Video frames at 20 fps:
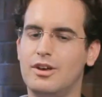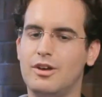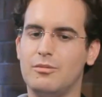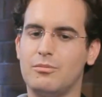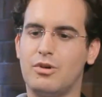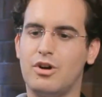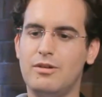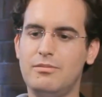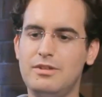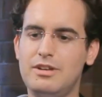
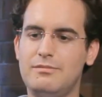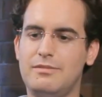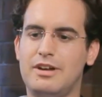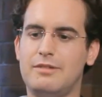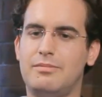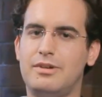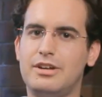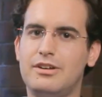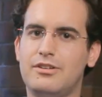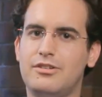Probably my
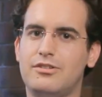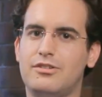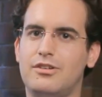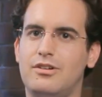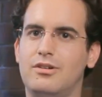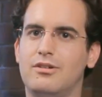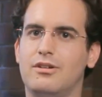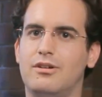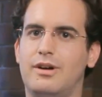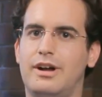biggest
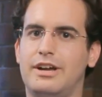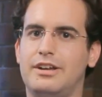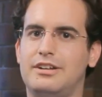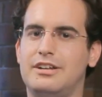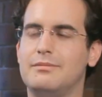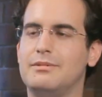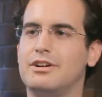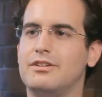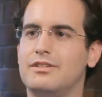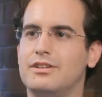hero
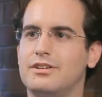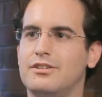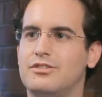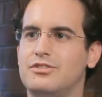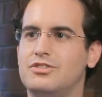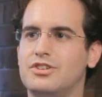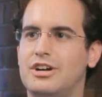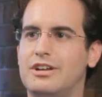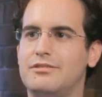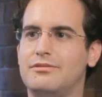academically is
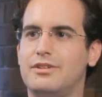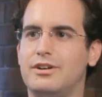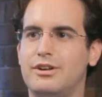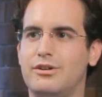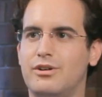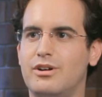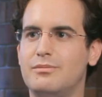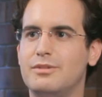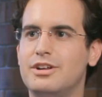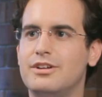John von
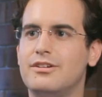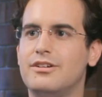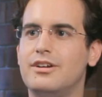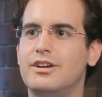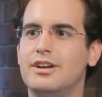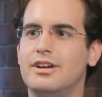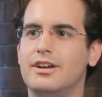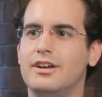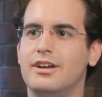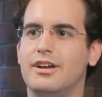Neumann,
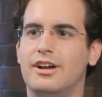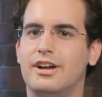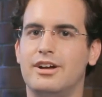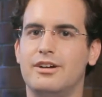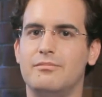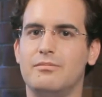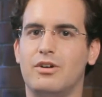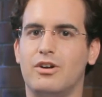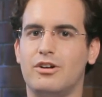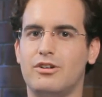
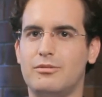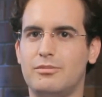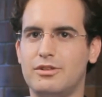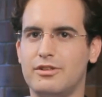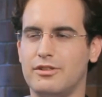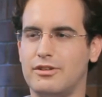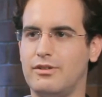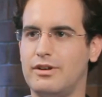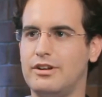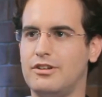arguably
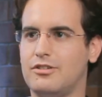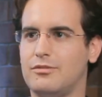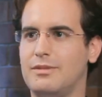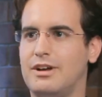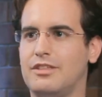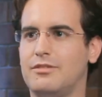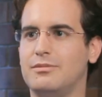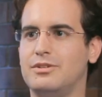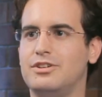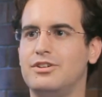the greatest
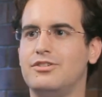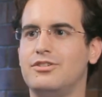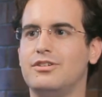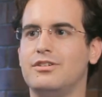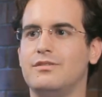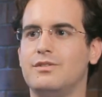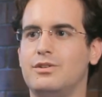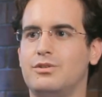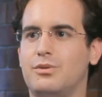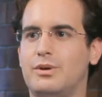mathematician
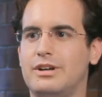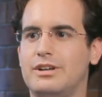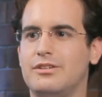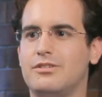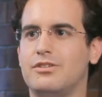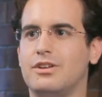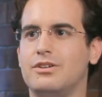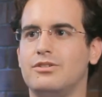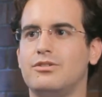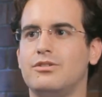of the 20th
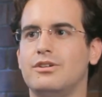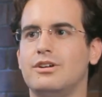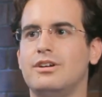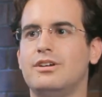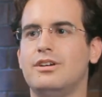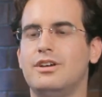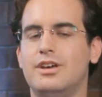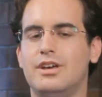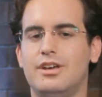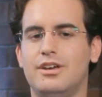
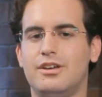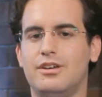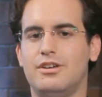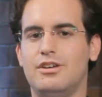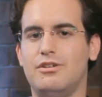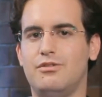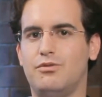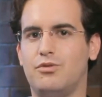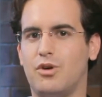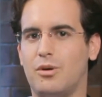century.
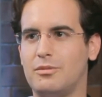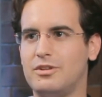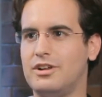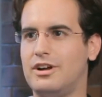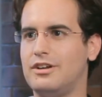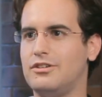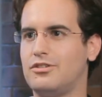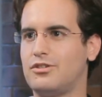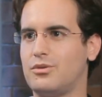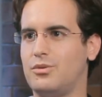He
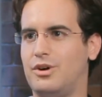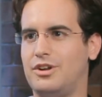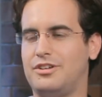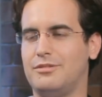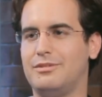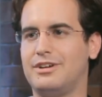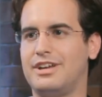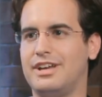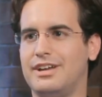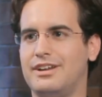formalized
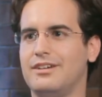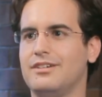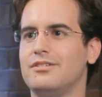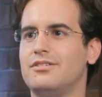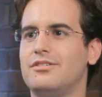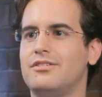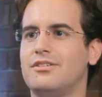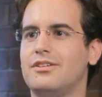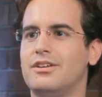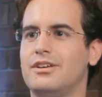quantum
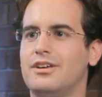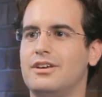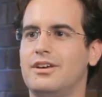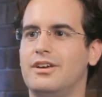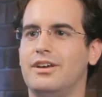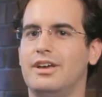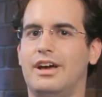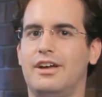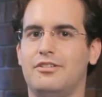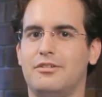mechanics
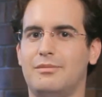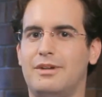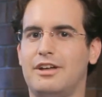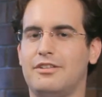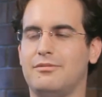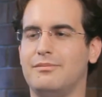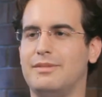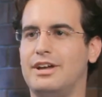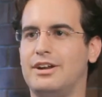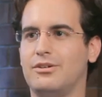as a
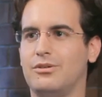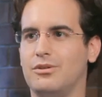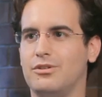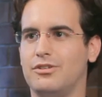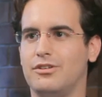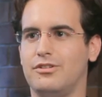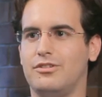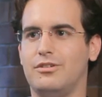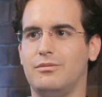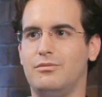mathematical
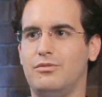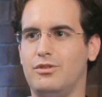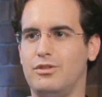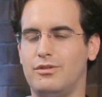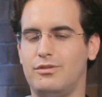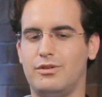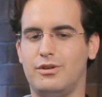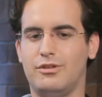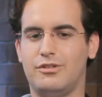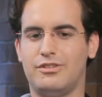system for the
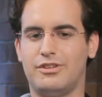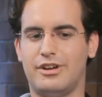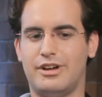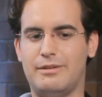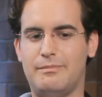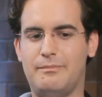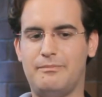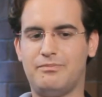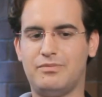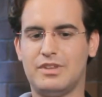first
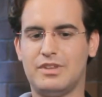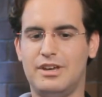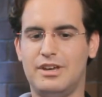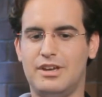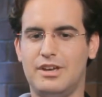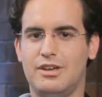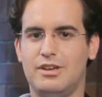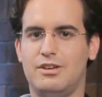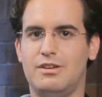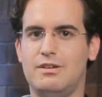time.
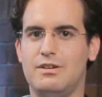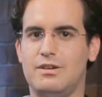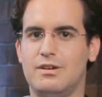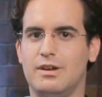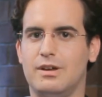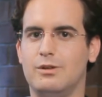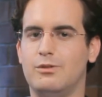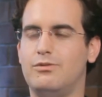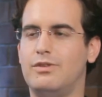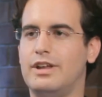
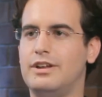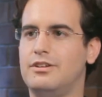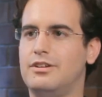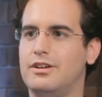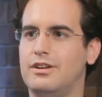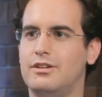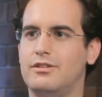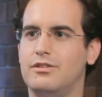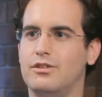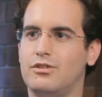He
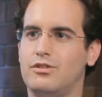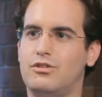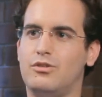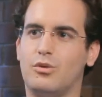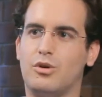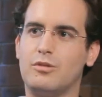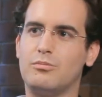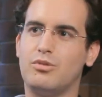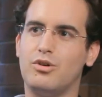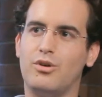invented the
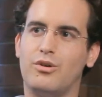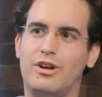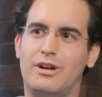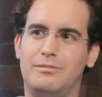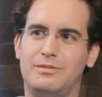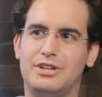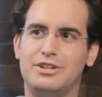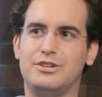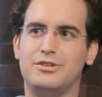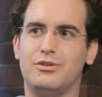stored
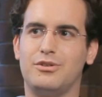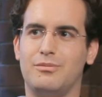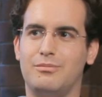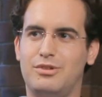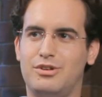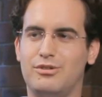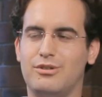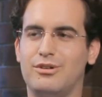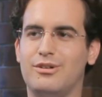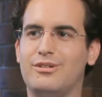program digital
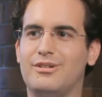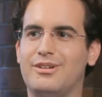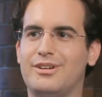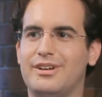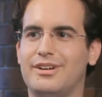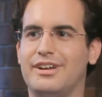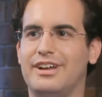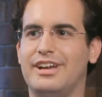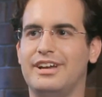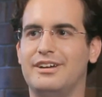computer,
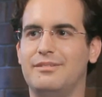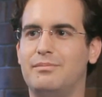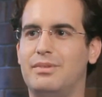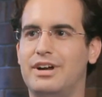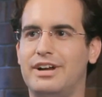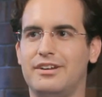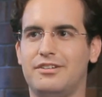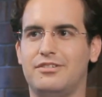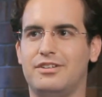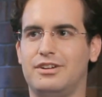and
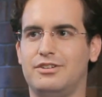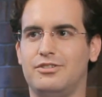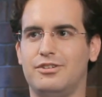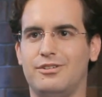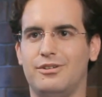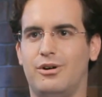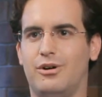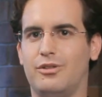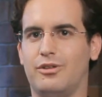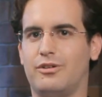by
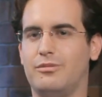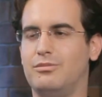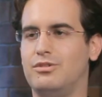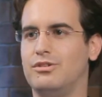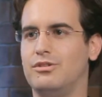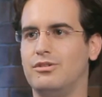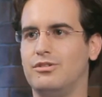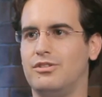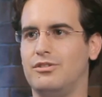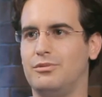extension, all the
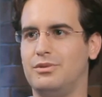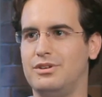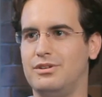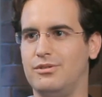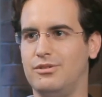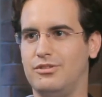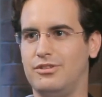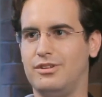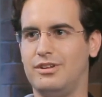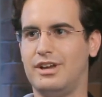computers that we
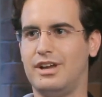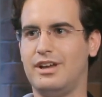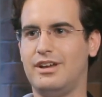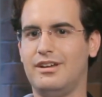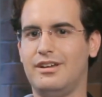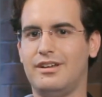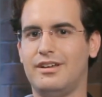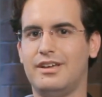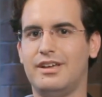use today.